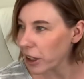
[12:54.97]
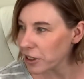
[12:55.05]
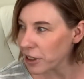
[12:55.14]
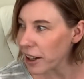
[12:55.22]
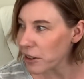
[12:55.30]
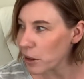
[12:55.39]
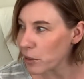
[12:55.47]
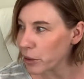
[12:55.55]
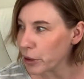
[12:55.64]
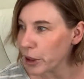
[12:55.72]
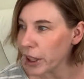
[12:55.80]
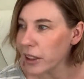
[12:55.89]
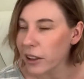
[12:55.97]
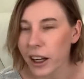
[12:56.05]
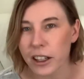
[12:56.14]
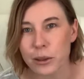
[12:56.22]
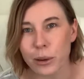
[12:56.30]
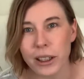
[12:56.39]
I try to avoid
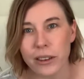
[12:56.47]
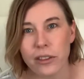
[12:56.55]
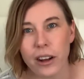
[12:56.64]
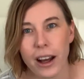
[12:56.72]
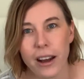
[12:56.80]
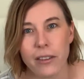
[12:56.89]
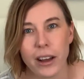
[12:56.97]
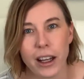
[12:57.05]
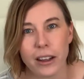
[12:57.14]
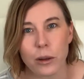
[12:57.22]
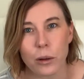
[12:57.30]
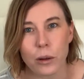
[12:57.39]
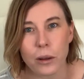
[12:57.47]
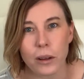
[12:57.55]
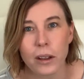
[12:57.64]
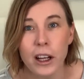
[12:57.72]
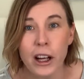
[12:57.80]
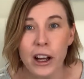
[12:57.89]
I-25 at
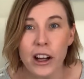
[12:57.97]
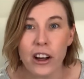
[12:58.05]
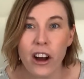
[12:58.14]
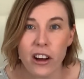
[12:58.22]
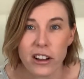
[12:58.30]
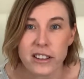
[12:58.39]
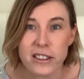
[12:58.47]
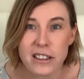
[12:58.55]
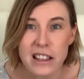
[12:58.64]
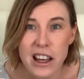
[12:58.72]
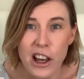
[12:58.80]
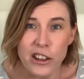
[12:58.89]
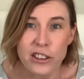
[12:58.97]
all costs.